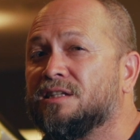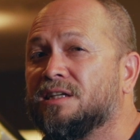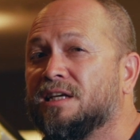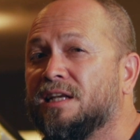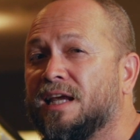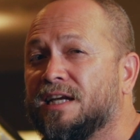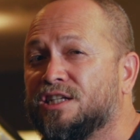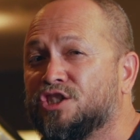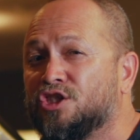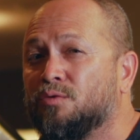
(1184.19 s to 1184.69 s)

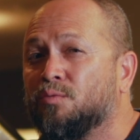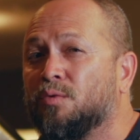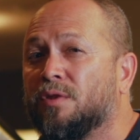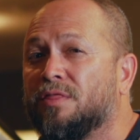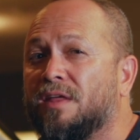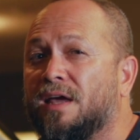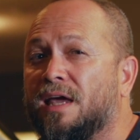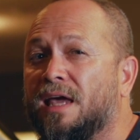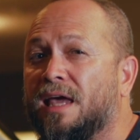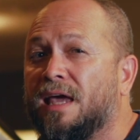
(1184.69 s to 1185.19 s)
connection with
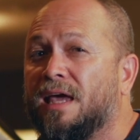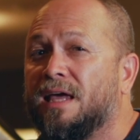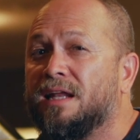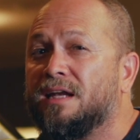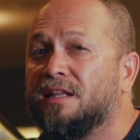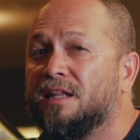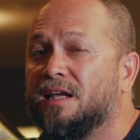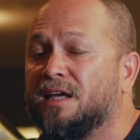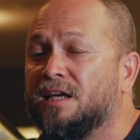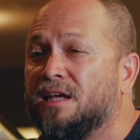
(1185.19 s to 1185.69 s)
the head
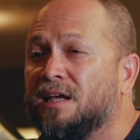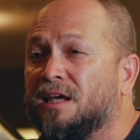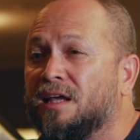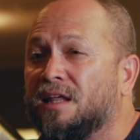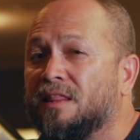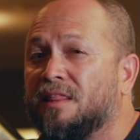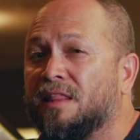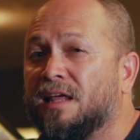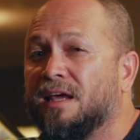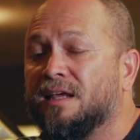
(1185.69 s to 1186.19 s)
and
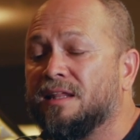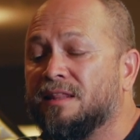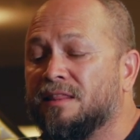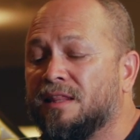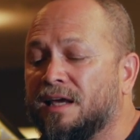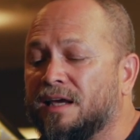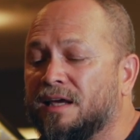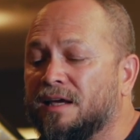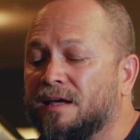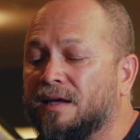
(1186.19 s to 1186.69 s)

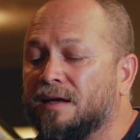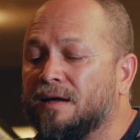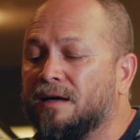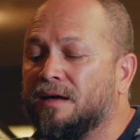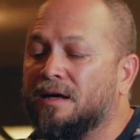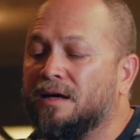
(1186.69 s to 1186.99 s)
they